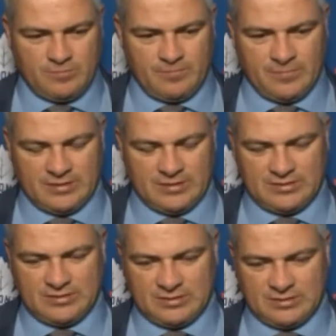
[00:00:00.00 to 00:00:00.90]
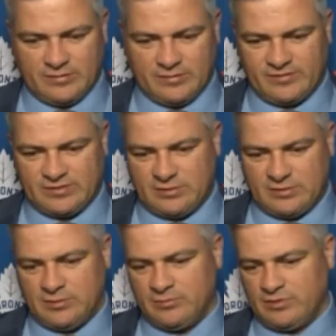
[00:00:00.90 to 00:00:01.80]
But obviously,
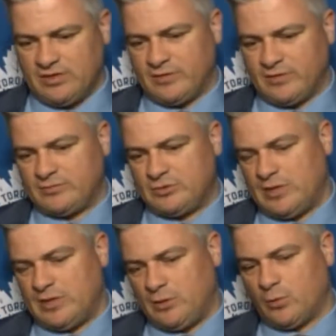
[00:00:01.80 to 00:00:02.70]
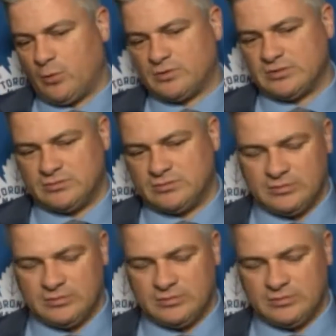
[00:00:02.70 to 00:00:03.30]
give up too many goals and